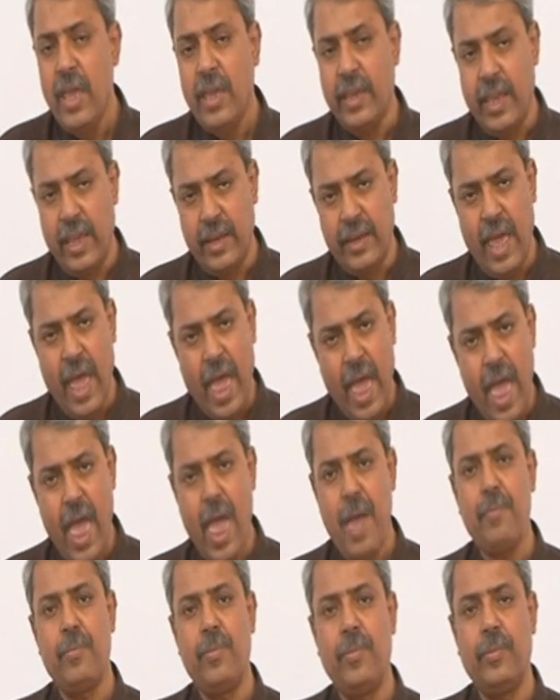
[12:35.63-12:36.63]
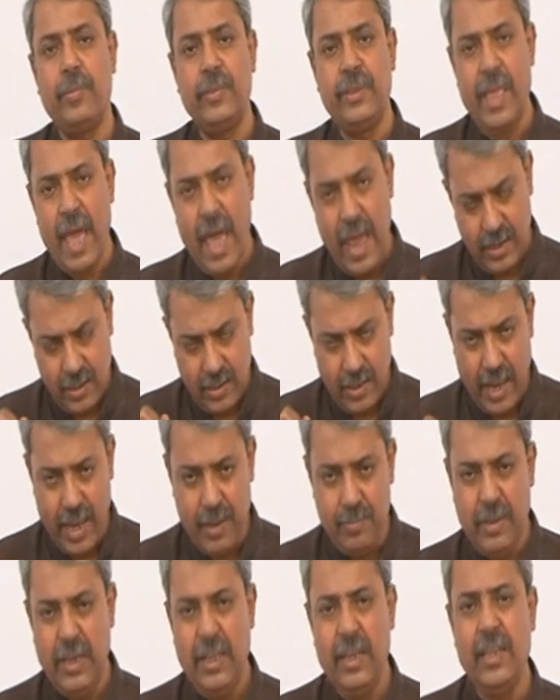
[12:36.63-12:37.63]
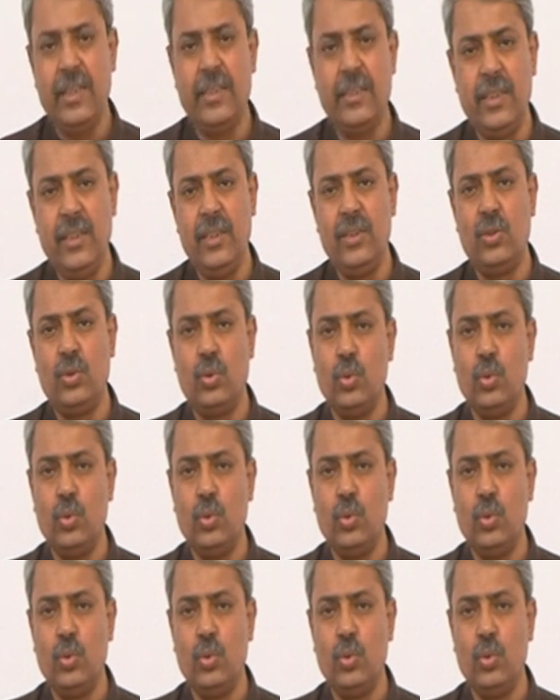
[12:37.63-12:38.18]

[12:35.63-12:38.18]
can have that ability